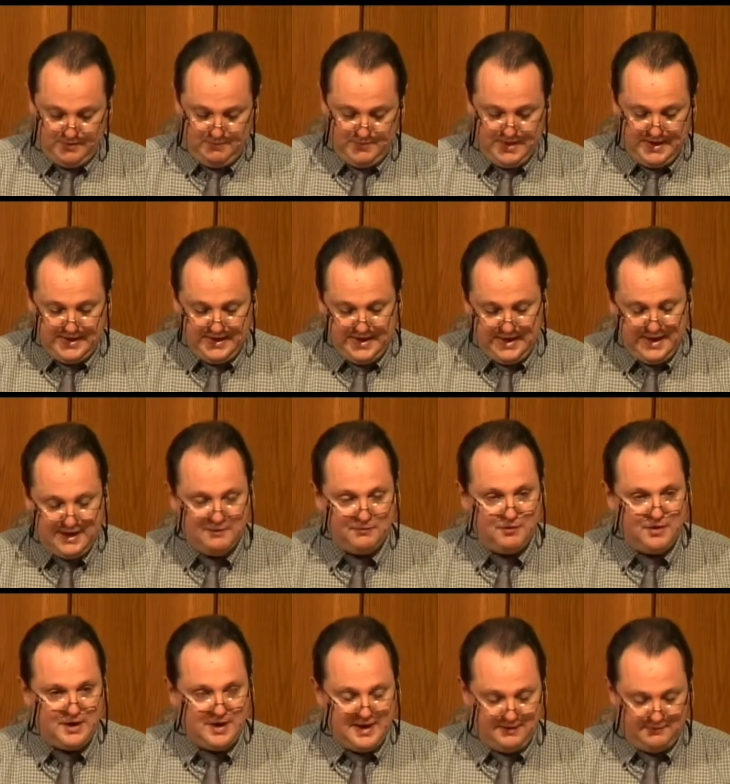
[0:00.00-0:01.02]
make
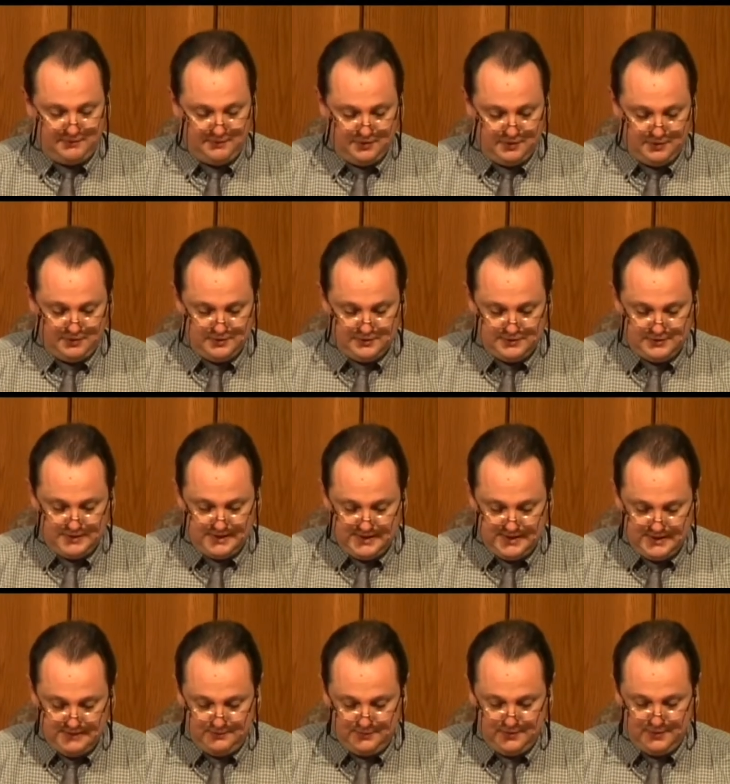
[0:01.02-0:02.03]
every effort to
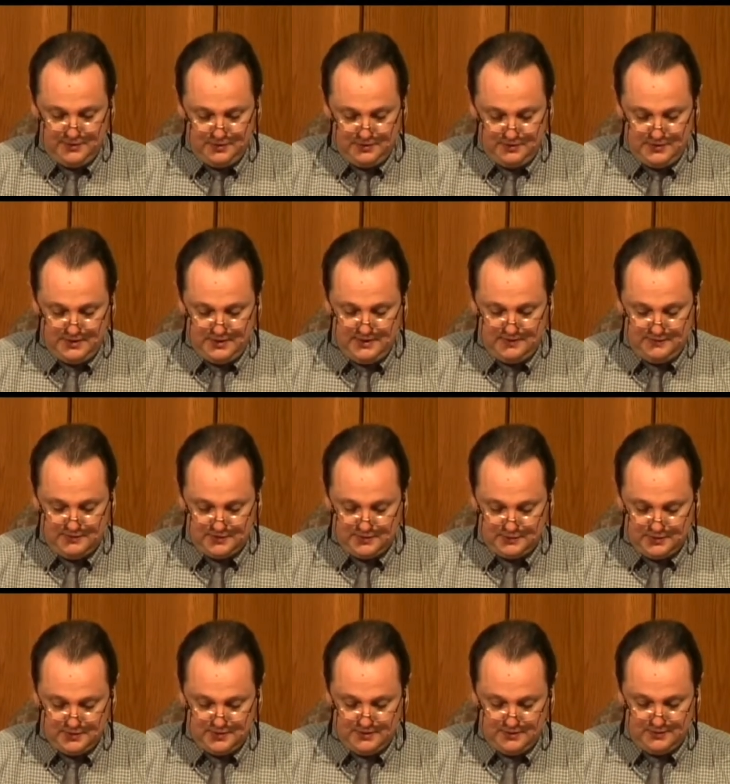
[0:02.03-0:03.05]
keep the unity of the
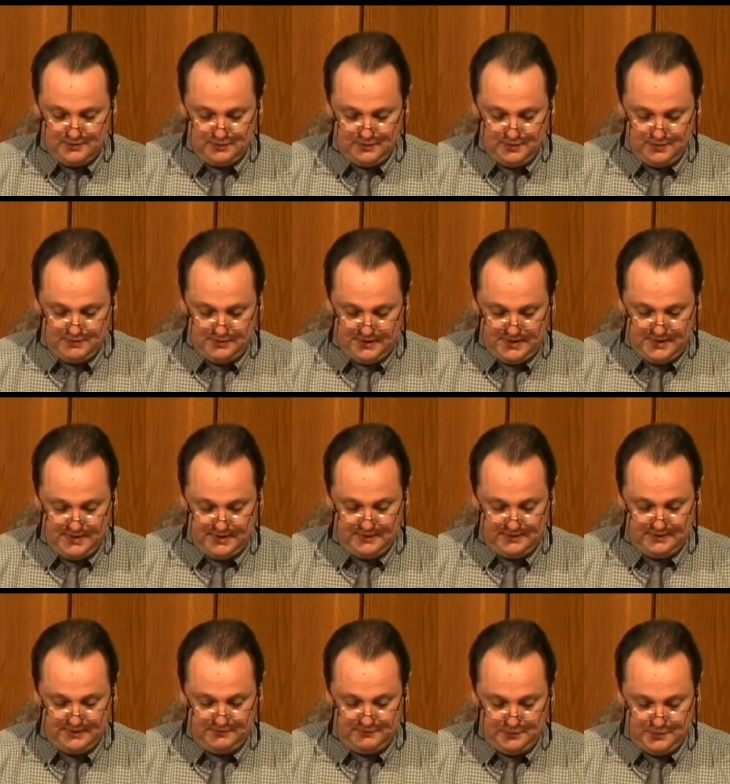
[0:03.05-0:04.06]
Spirit through the bond
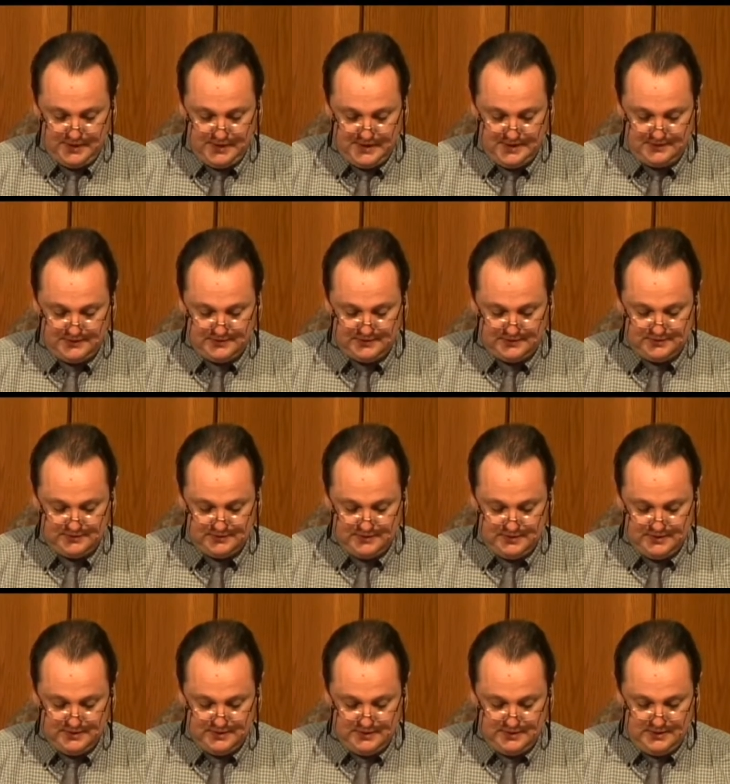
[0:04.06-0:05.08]
of peace.
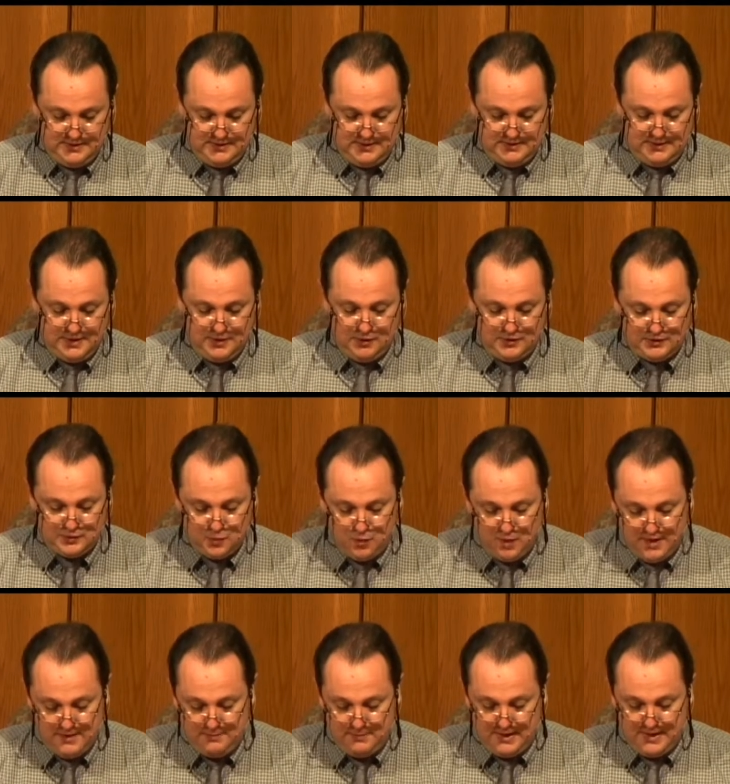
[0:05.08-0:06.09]
There is
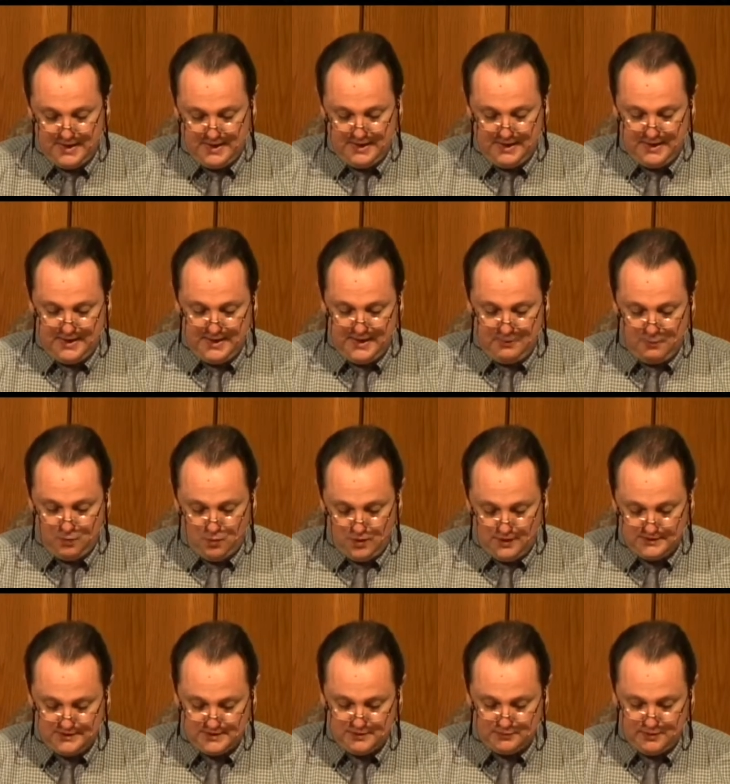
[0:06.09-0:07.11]
one body and
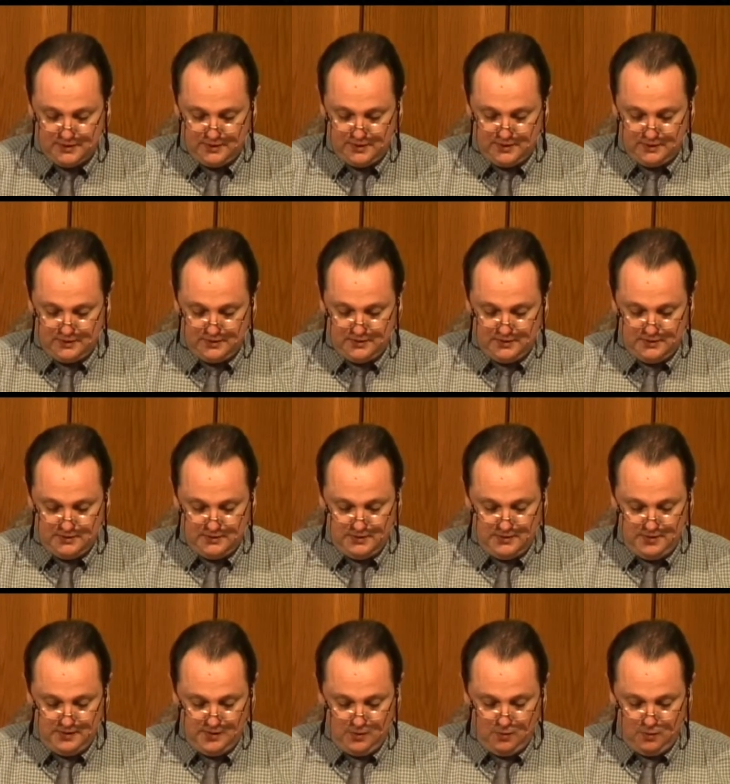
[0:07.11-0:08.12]
one Spirit
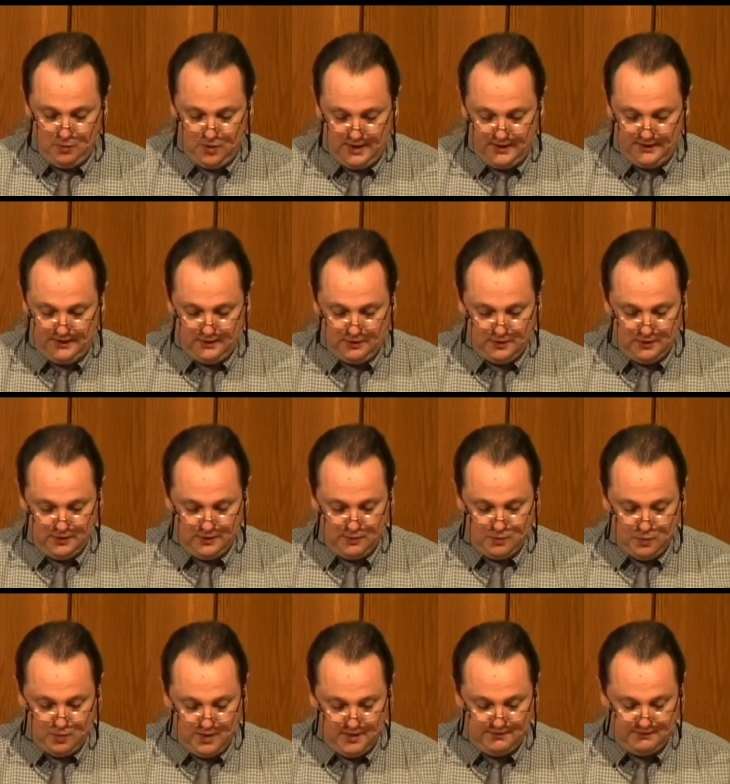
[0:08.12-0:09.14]
one Lord,
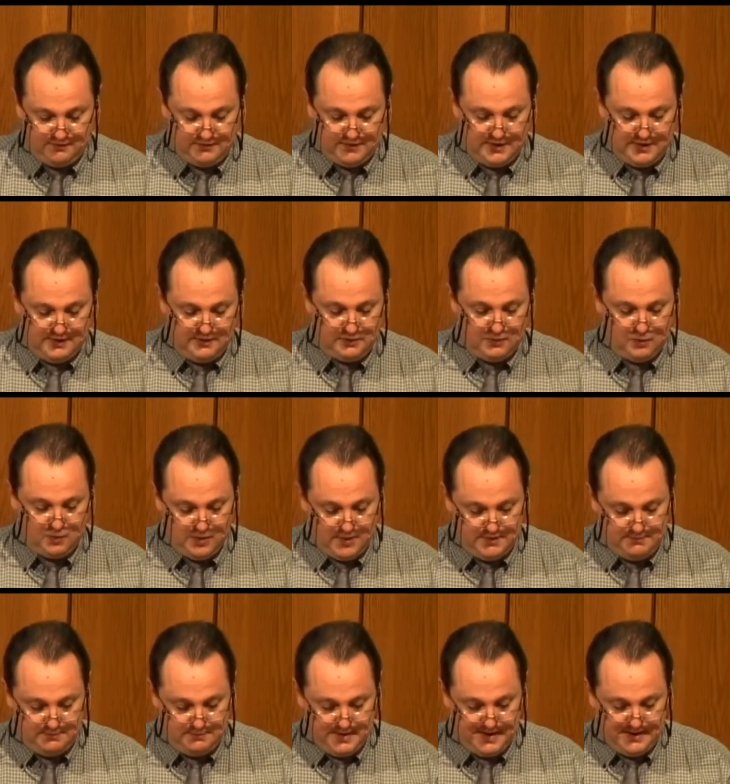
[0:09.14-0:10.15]
one faith,
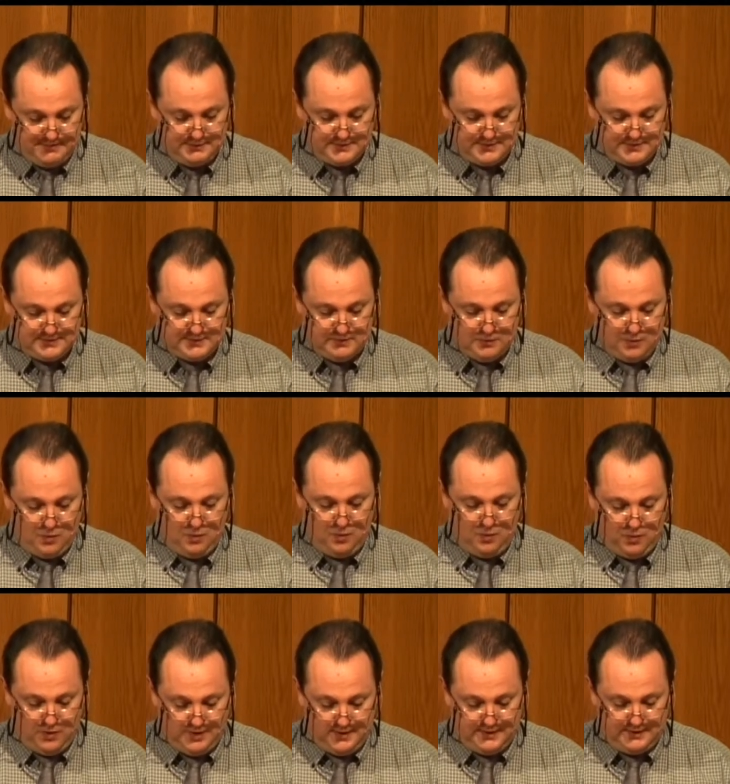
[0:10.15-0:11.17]
one baptism,
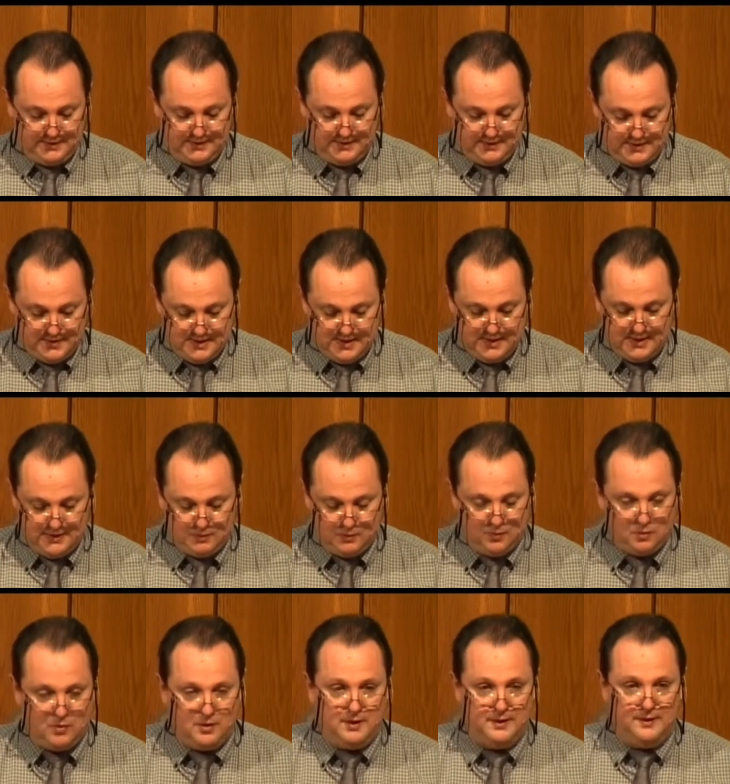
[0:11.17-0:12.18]
one God,
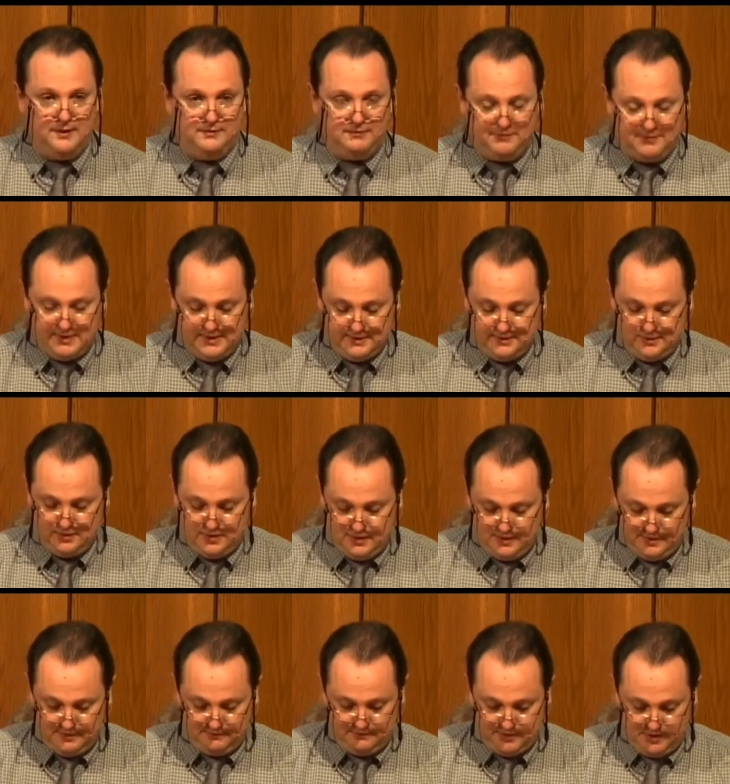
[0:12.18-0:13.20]
one Father
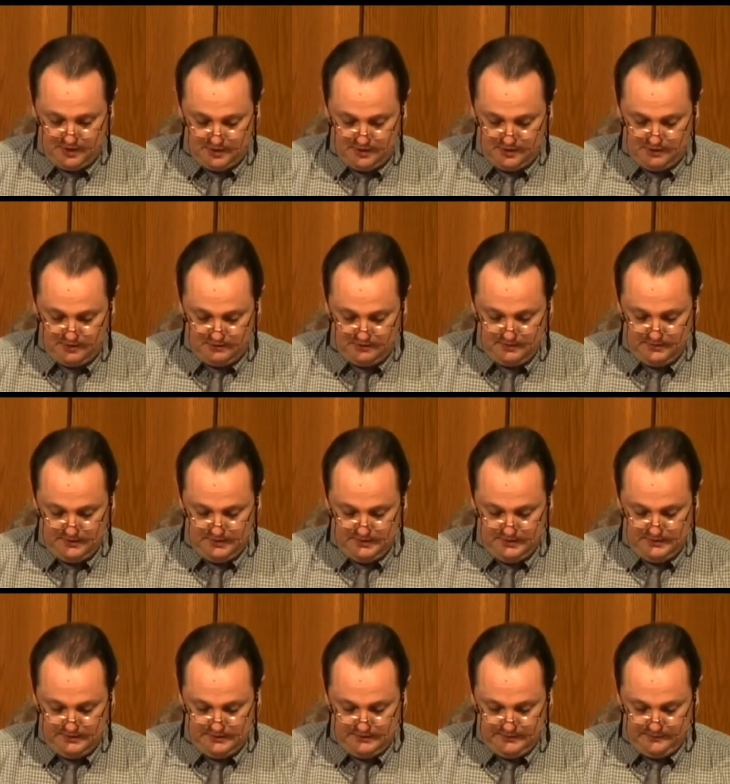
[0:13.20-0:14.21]
of all.
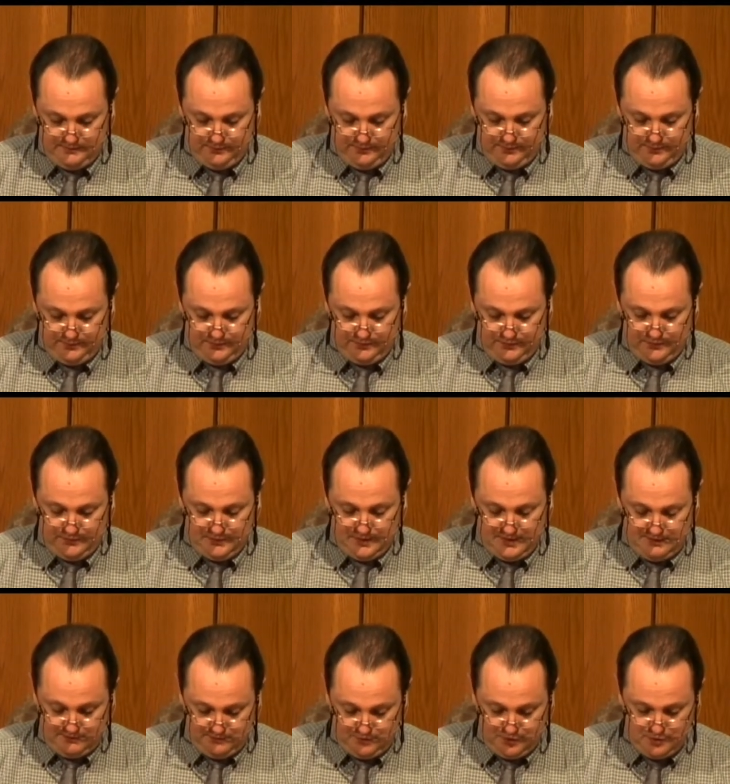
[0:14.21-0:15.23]

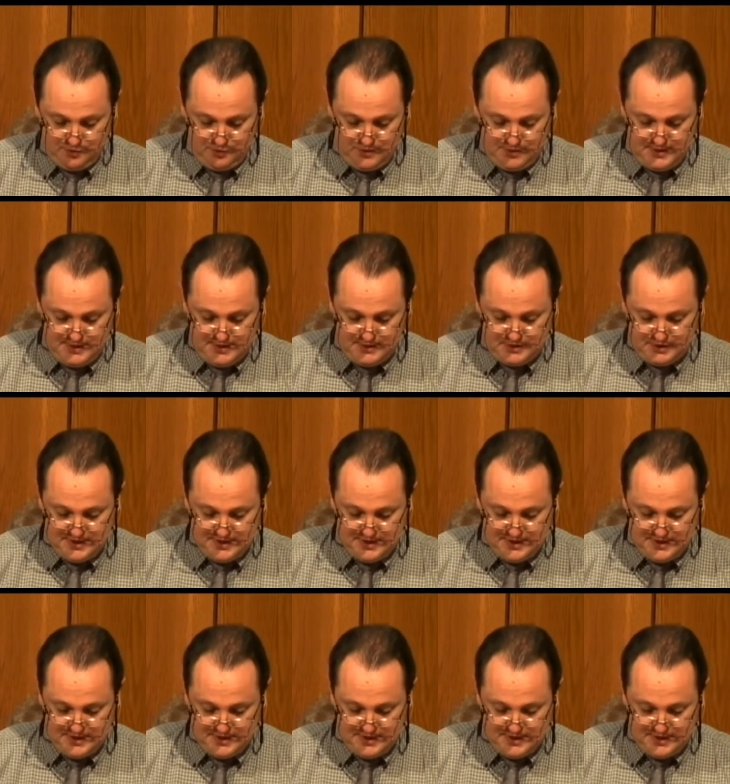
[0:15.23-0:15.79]
And further in that